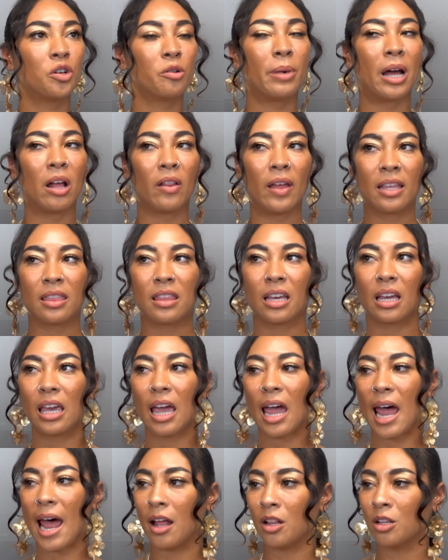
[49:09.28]
about like the
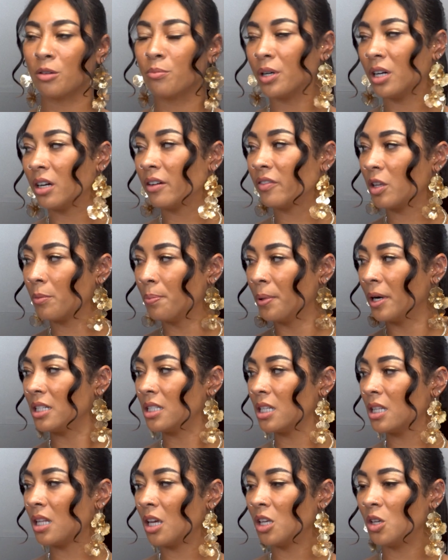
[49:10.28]
caliber of the
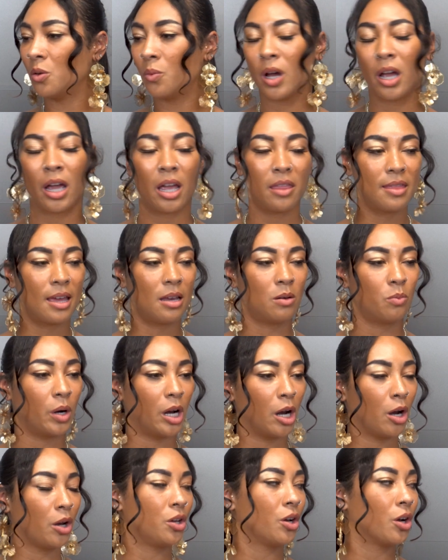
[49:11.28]
person that you want and then
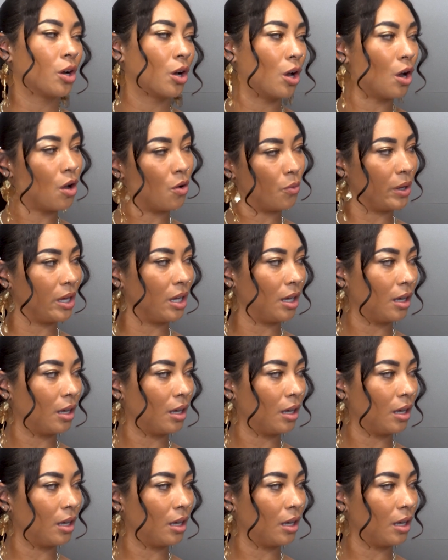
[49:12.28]
where you're going.